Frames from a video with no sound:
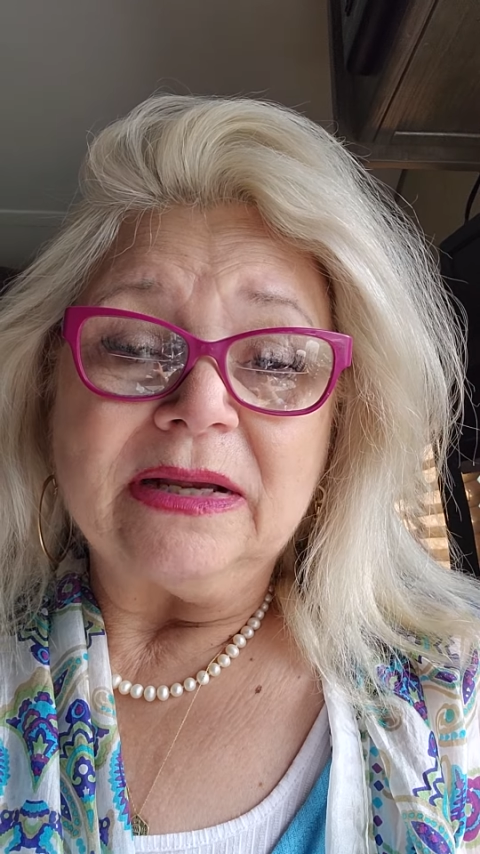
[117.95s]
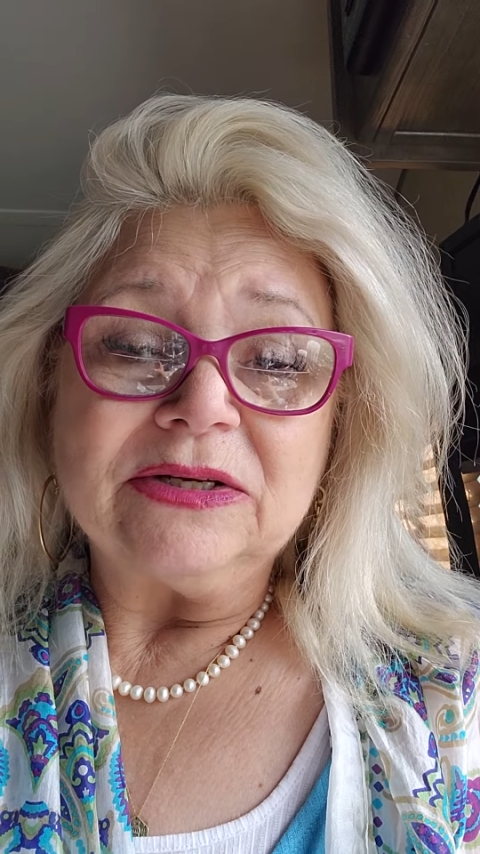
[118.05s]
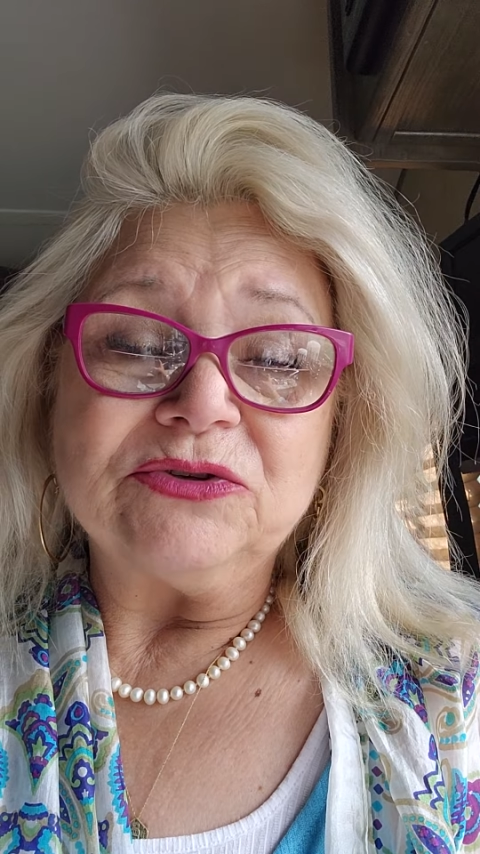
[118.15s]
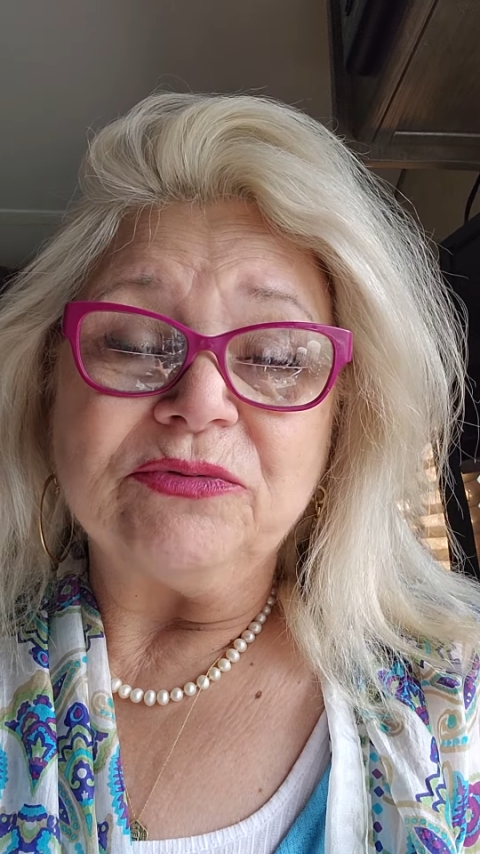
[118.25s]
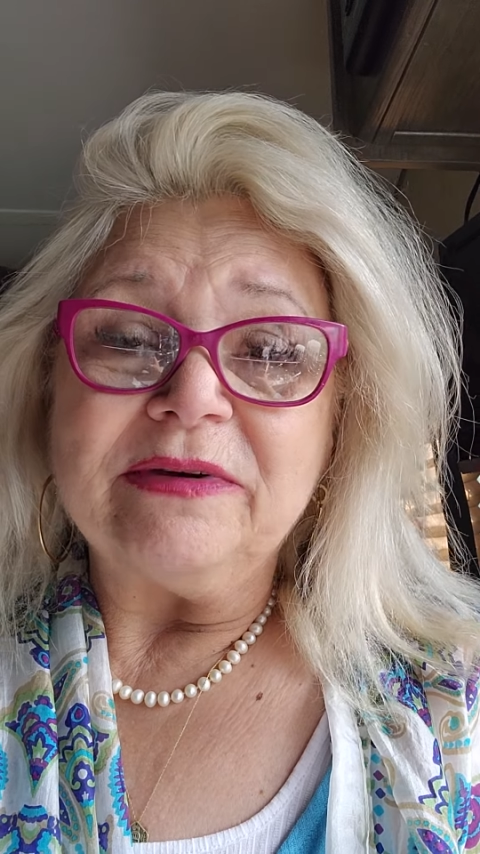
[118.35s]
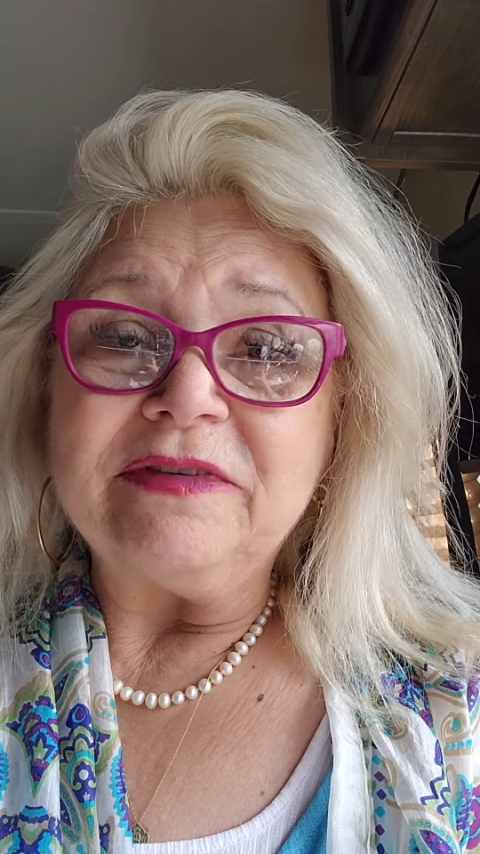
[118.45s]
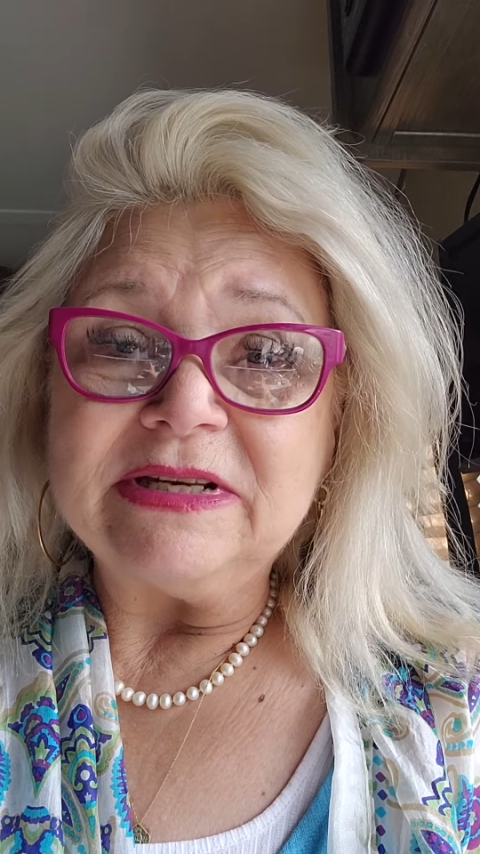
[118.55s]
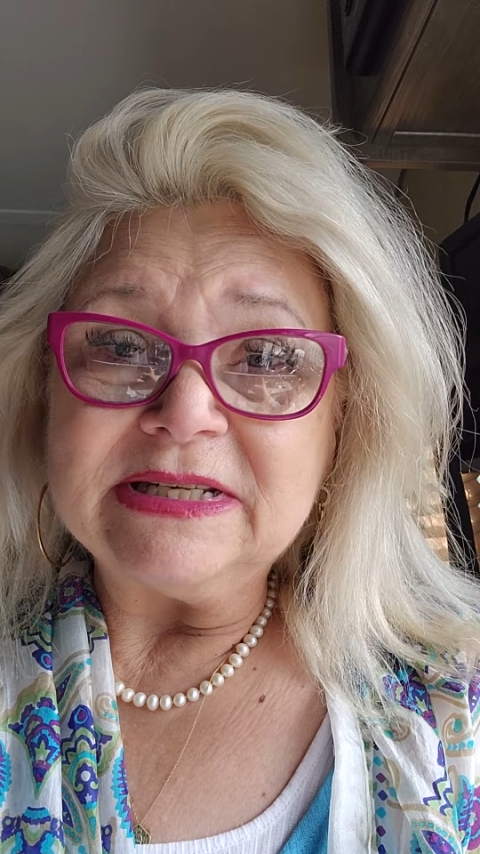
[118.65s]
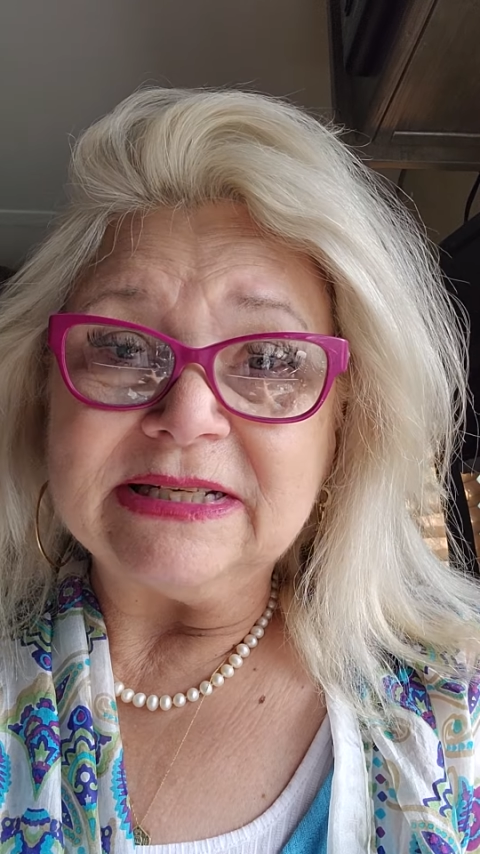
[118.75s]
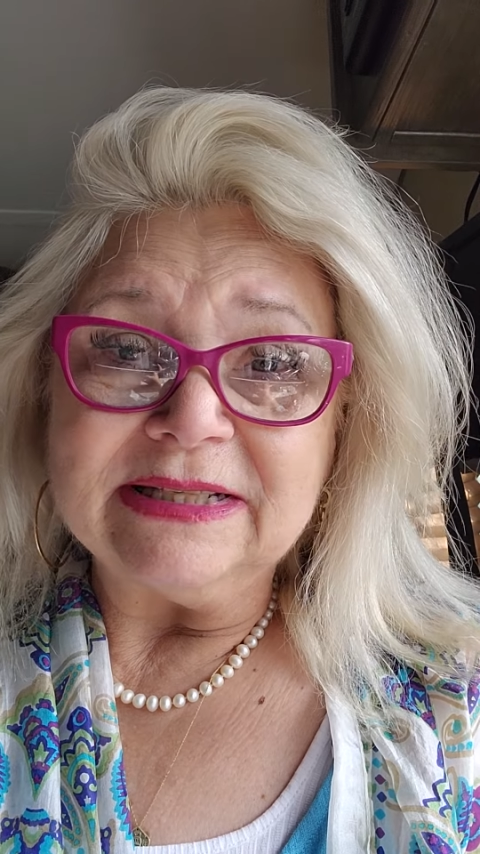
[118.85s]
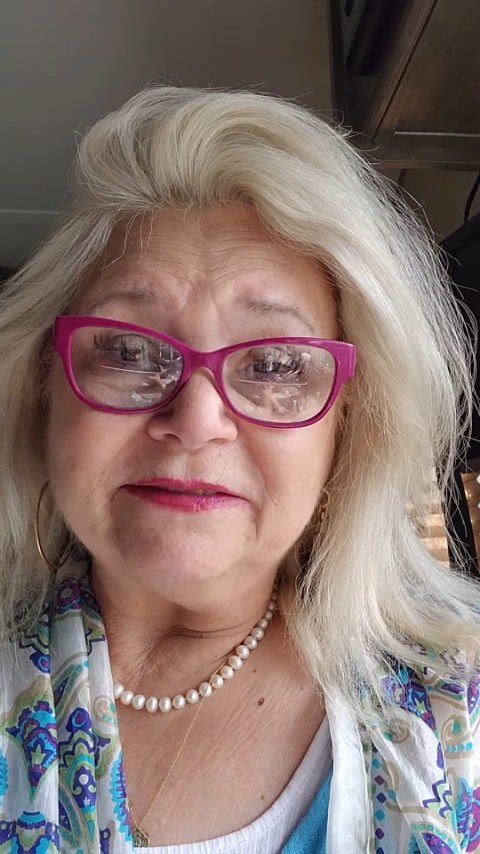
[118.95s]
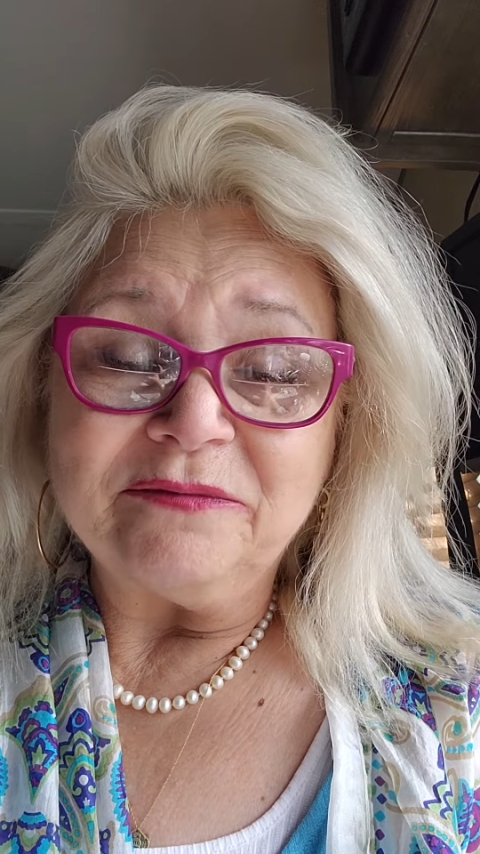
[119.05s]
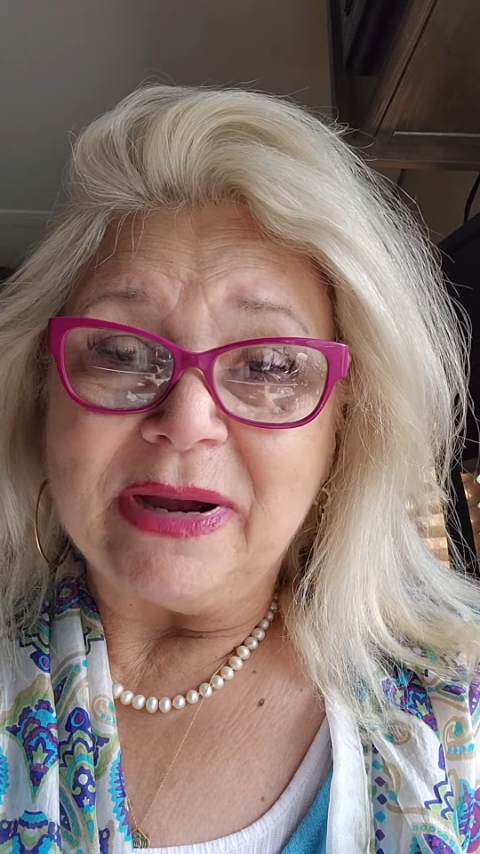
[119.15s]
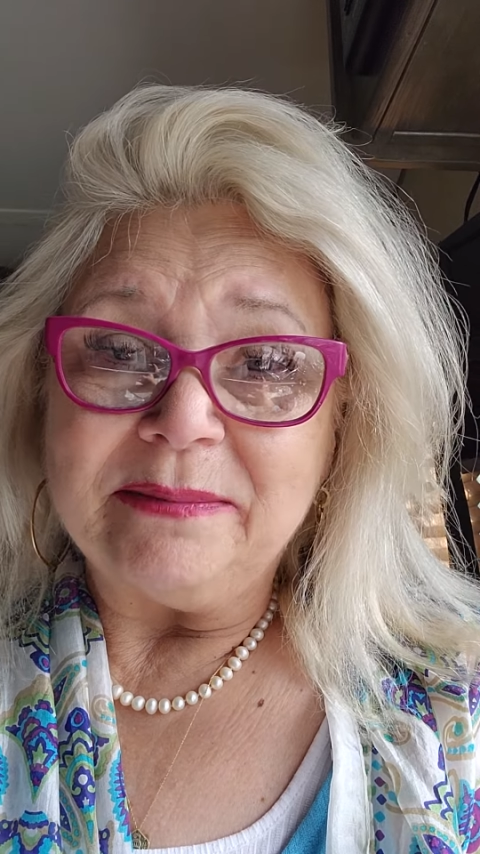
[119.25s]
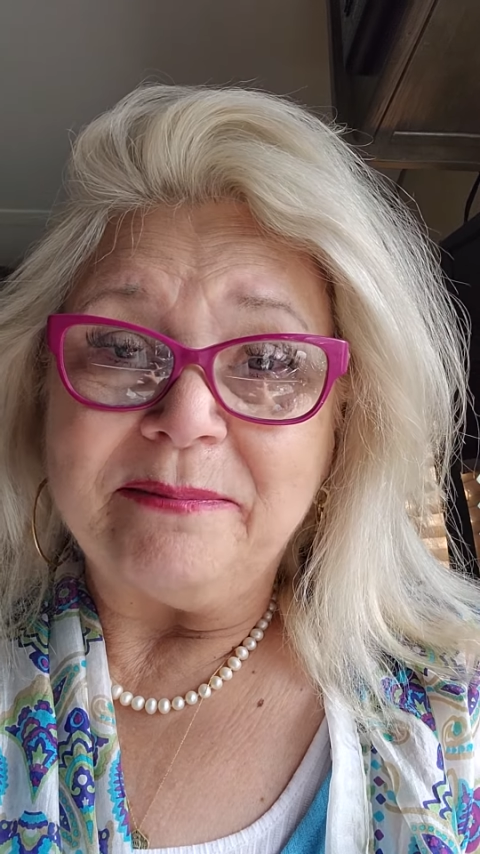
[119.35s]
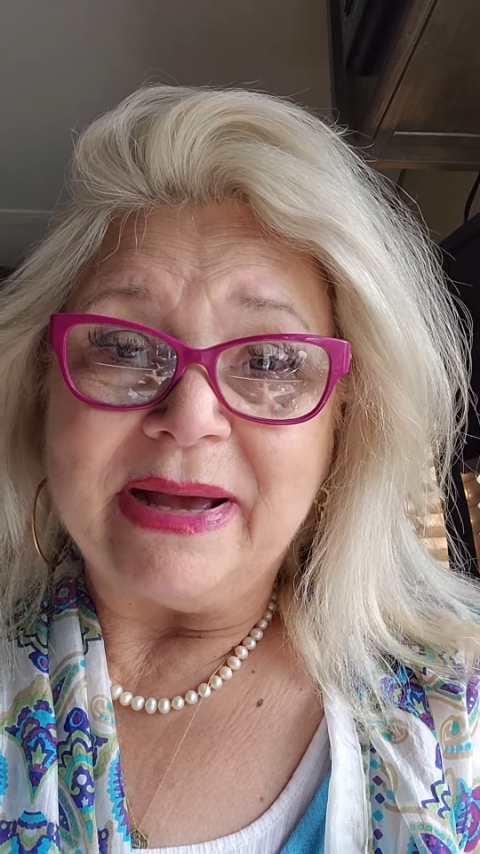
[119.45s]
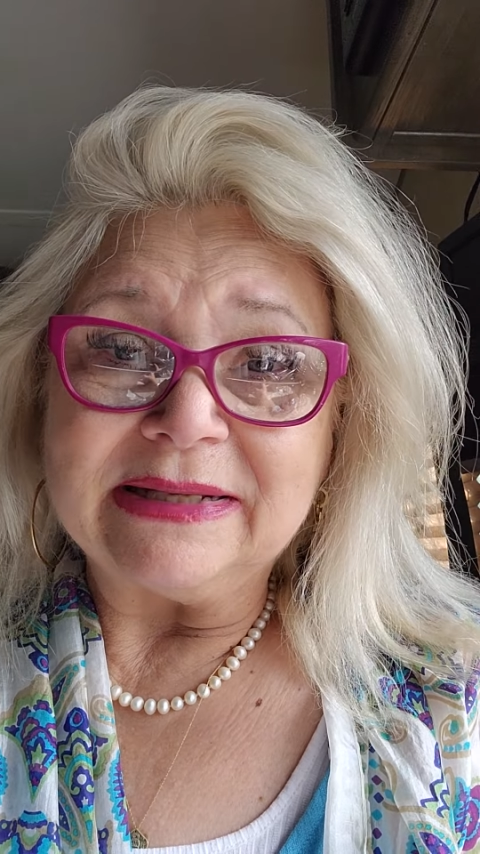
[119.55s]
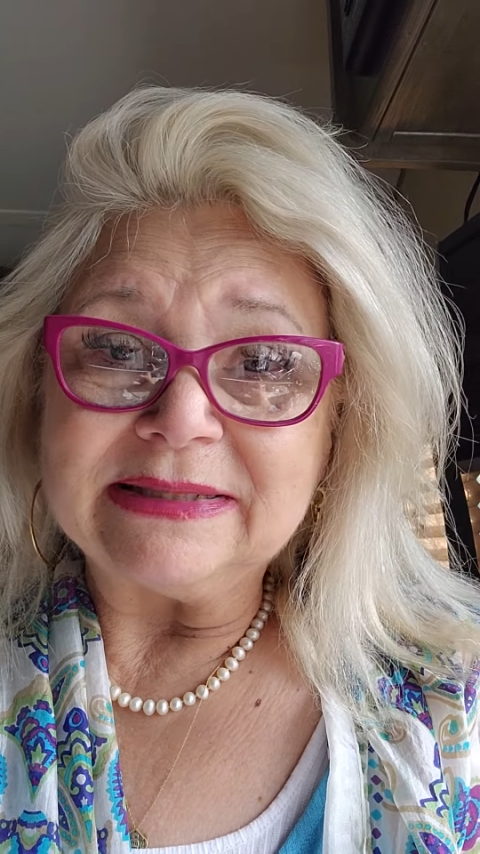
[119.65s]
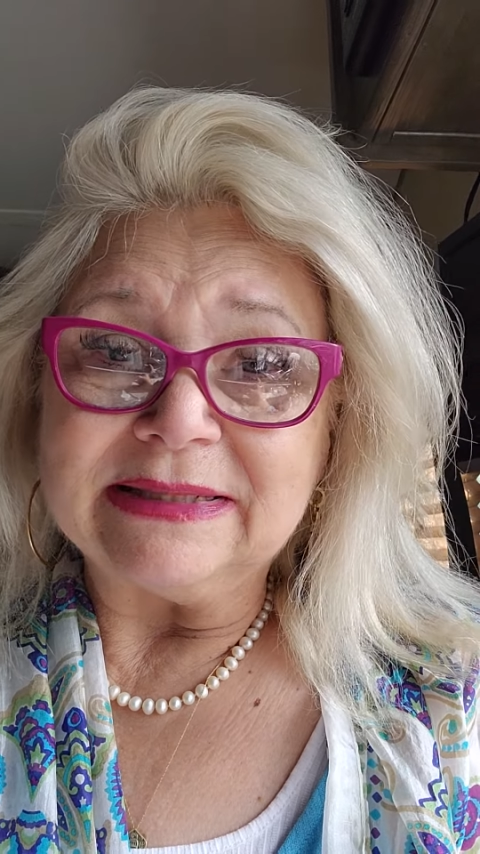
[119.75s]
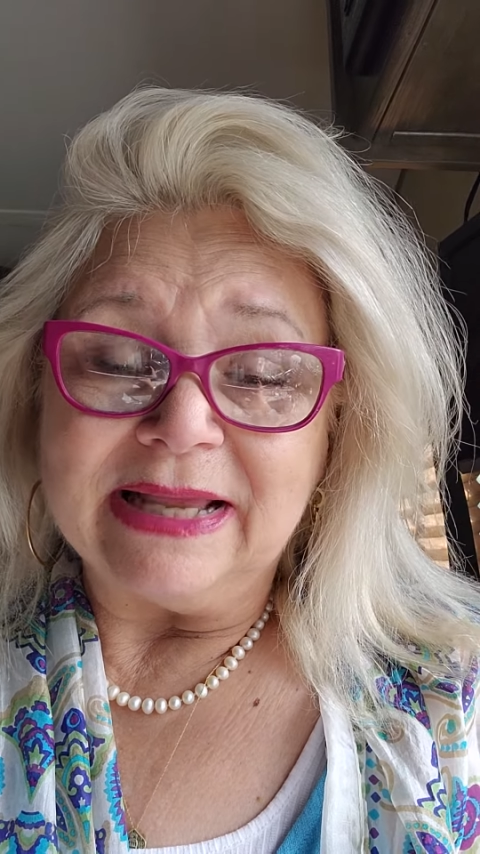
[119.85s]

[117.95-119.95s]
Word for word: driven to live my best